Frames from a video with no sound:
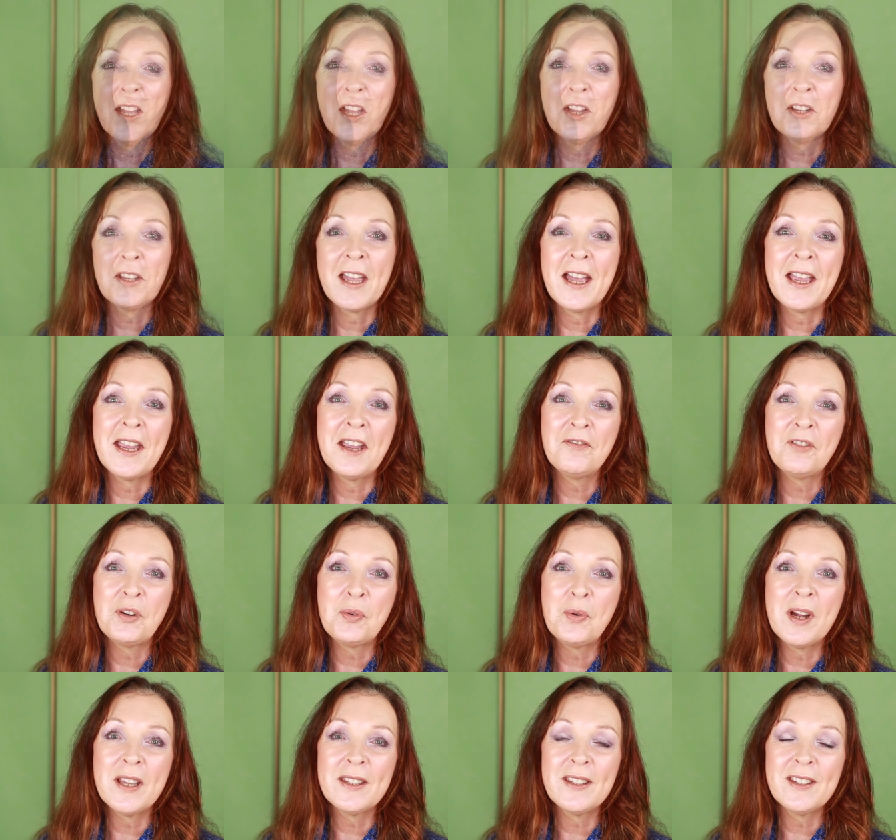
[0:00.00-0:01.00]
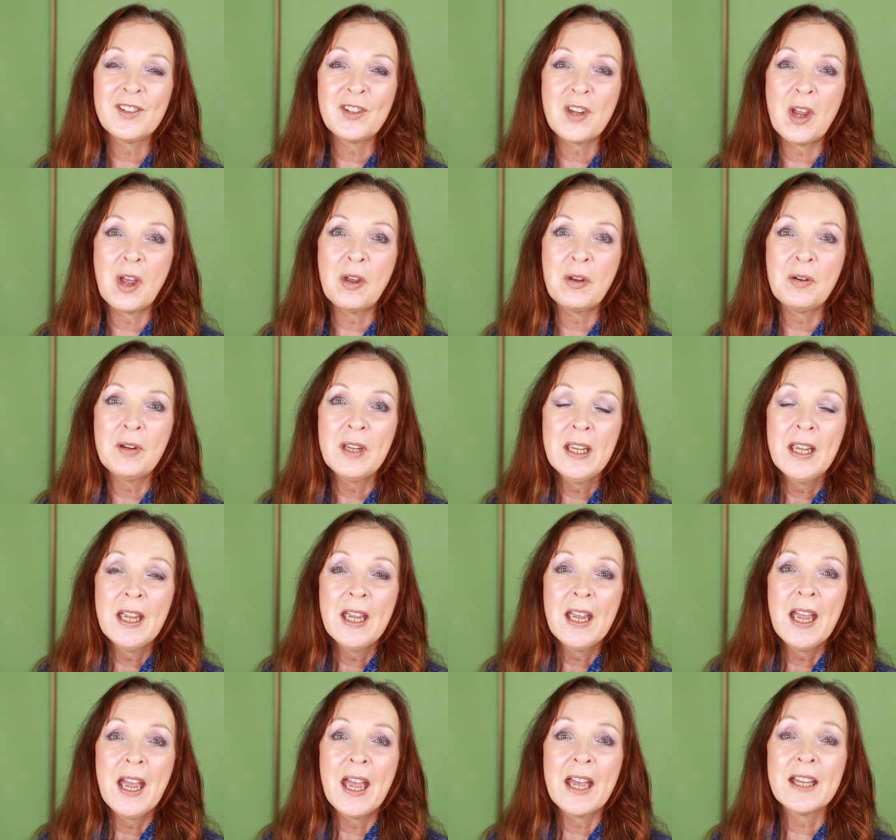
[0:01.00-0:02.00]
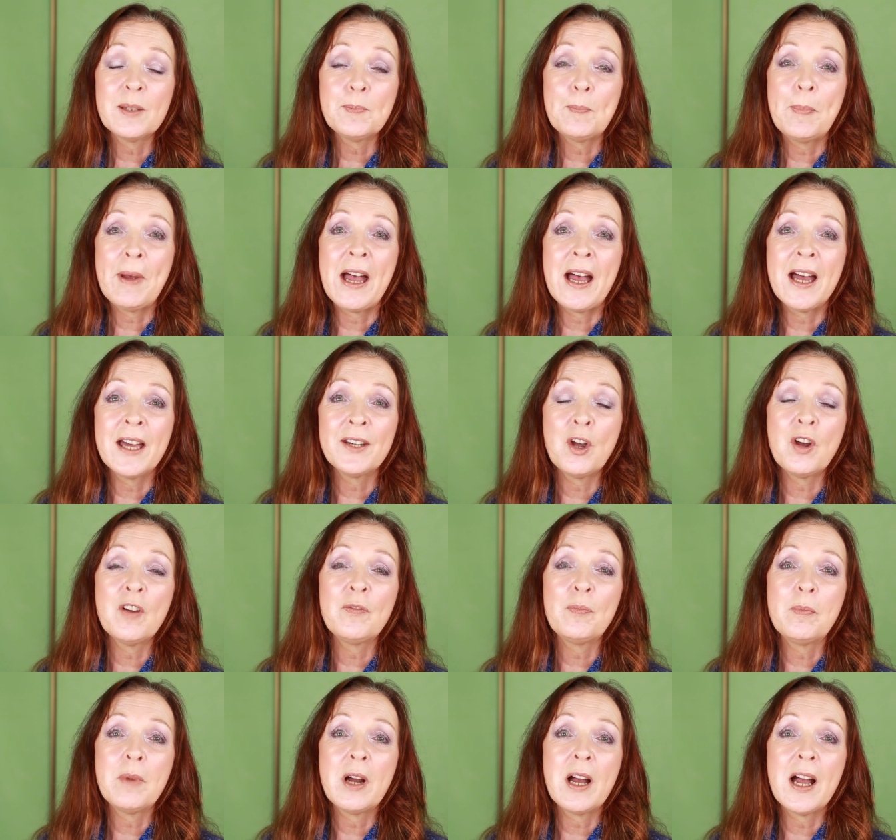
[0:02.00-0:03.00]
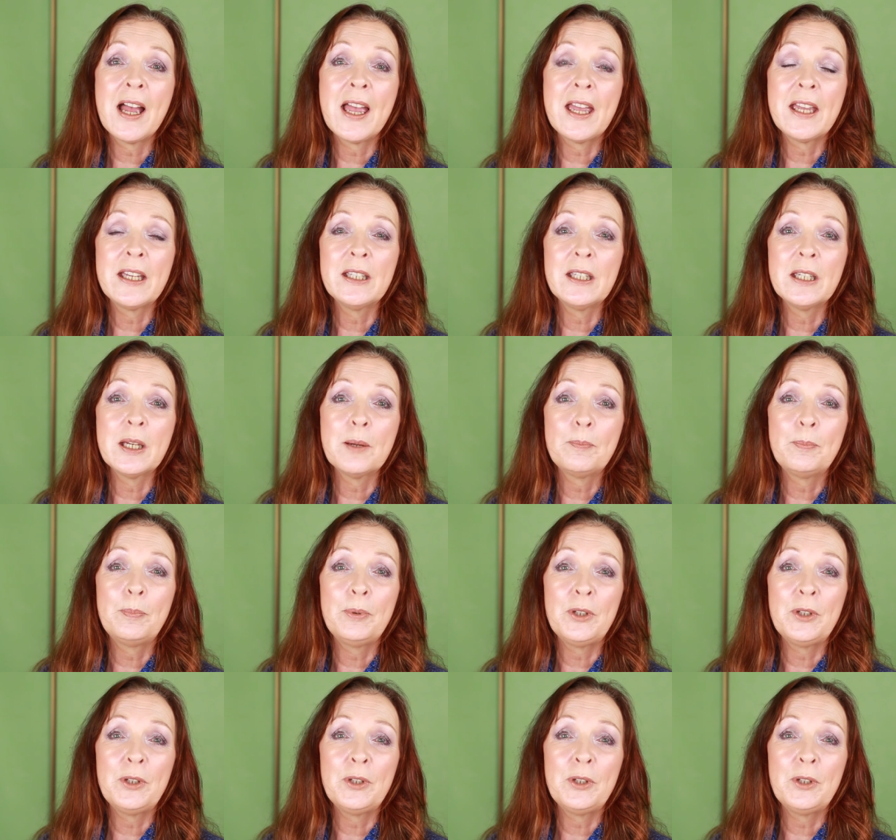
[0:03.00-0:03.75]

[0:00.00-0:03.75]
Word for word: Okay everyone, so as part of my